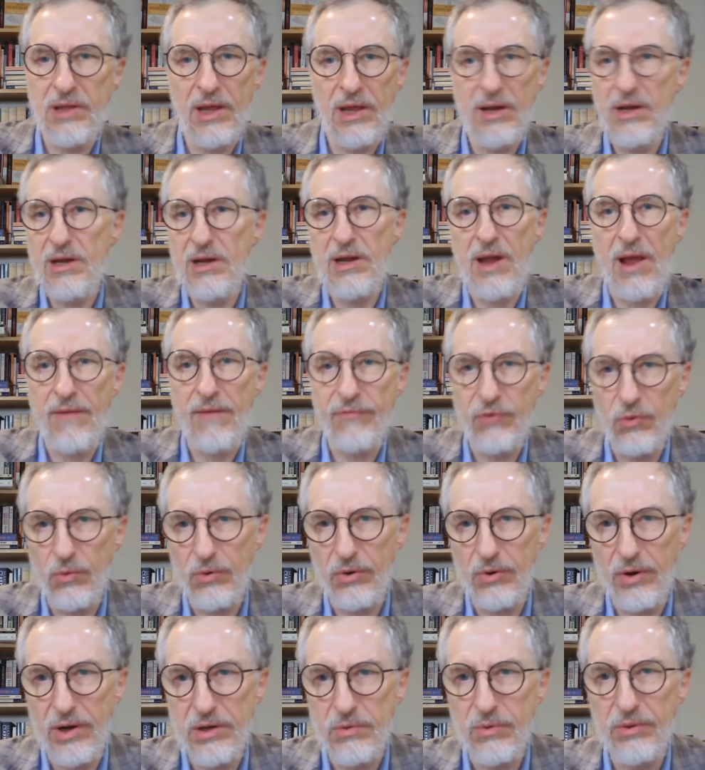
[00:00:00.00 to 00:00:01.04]
They didn't have to
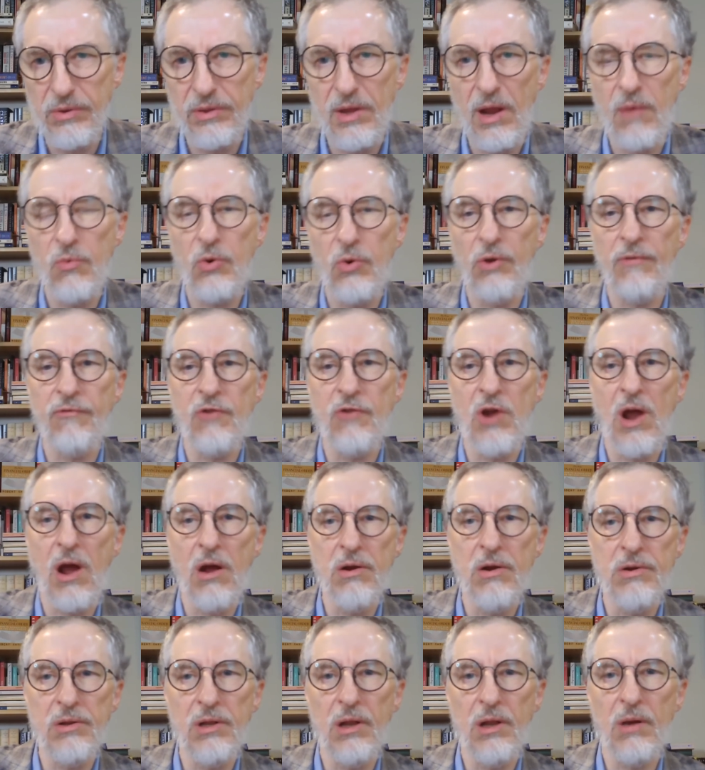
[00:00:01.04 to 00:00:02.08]
agree to it. They would have
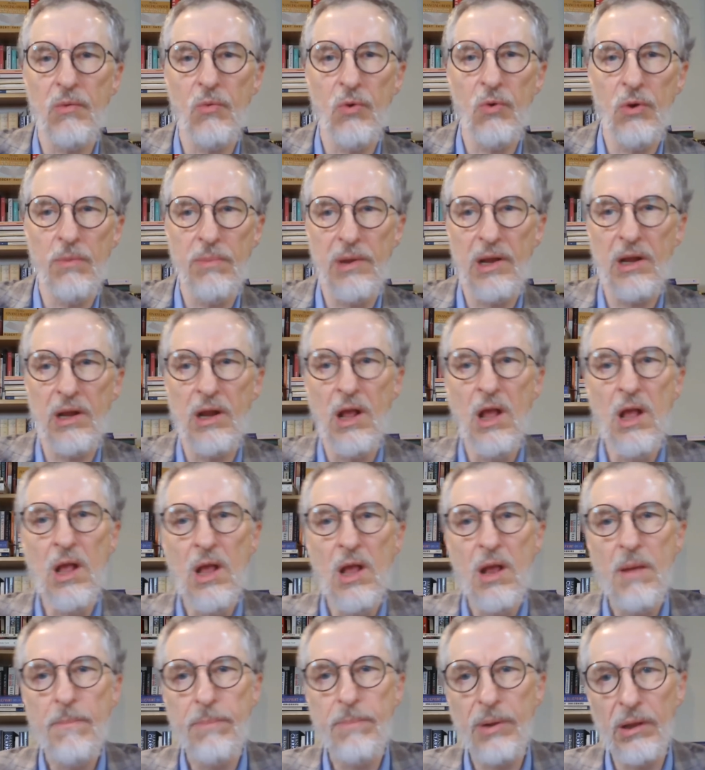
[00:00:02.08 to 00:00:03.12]
known that it would have been
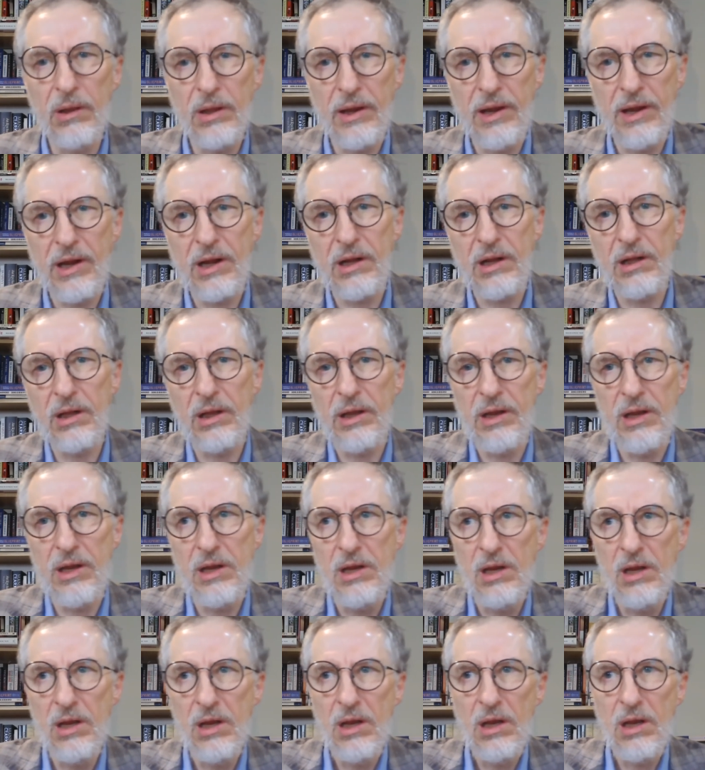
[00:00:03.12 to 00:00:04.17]

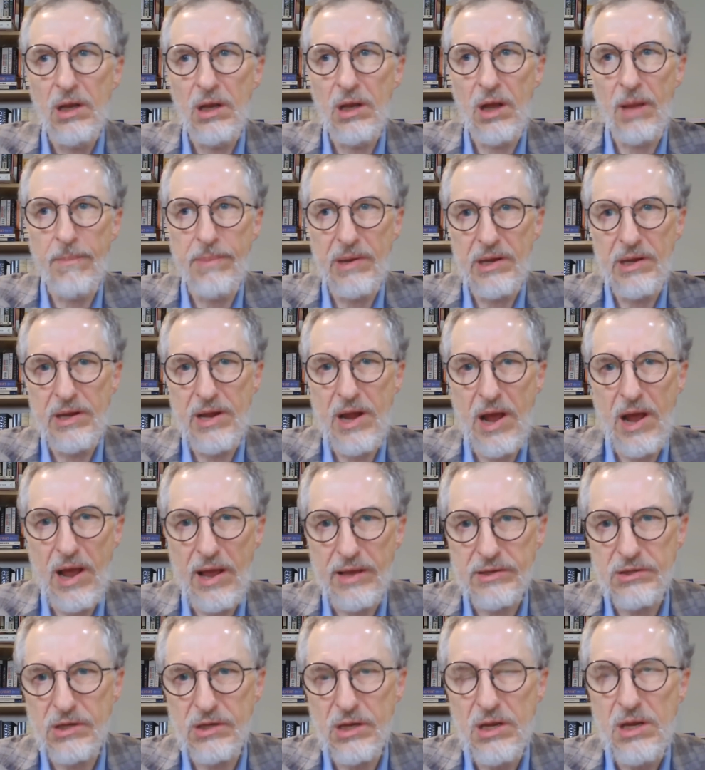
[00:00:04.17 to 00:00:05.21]
politically a bit
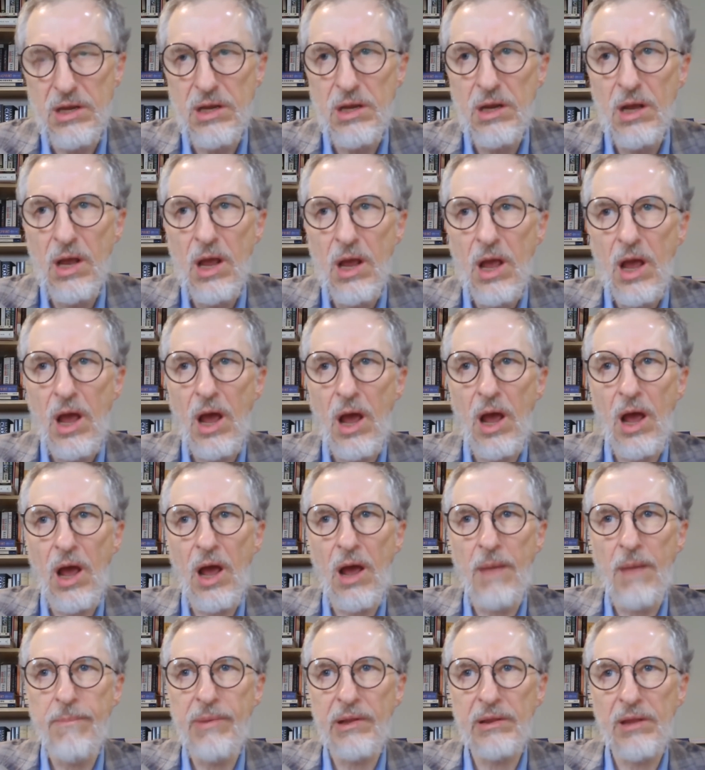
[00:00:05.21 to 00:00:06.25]
nasty,
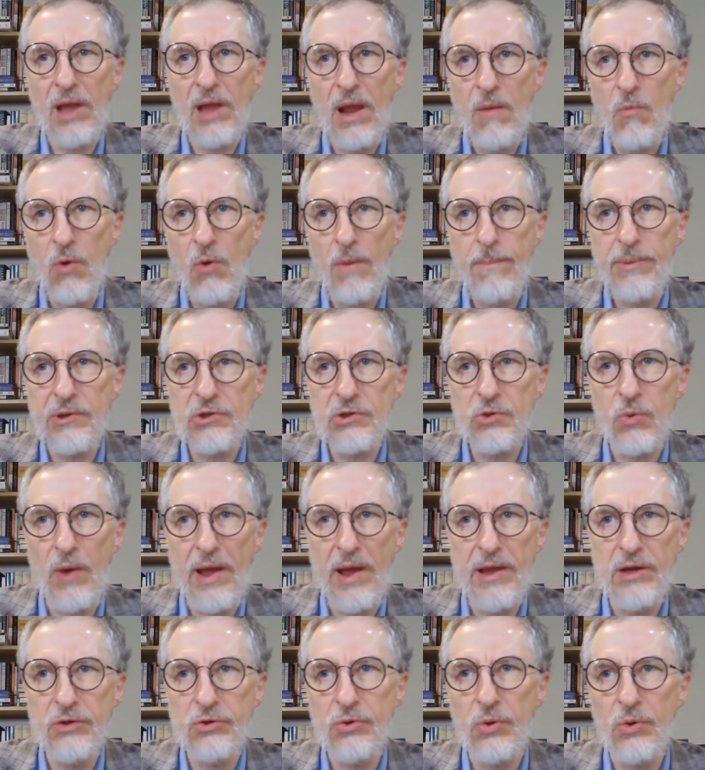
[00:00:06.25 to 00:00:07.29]
but they were
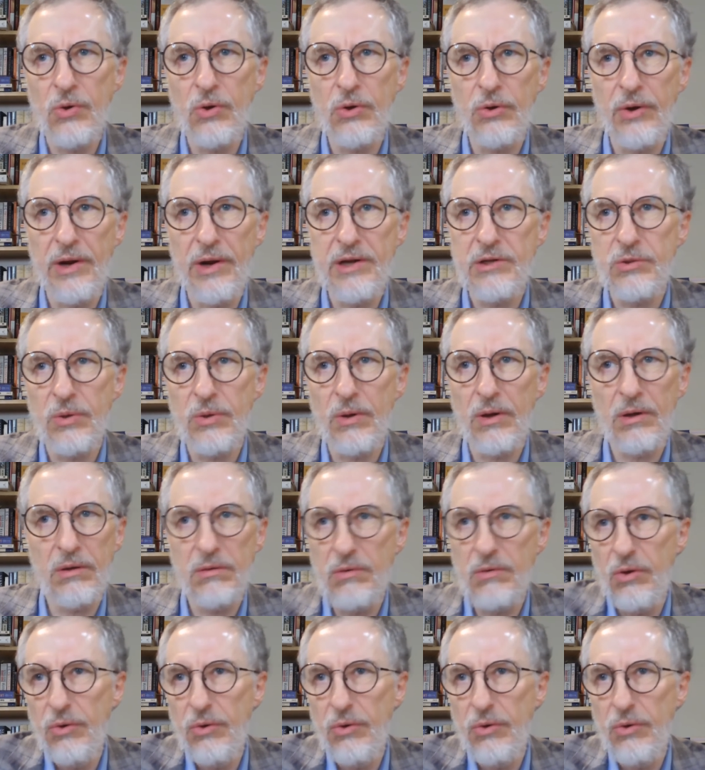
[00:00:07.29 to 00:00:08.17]
persuaded to agree to it.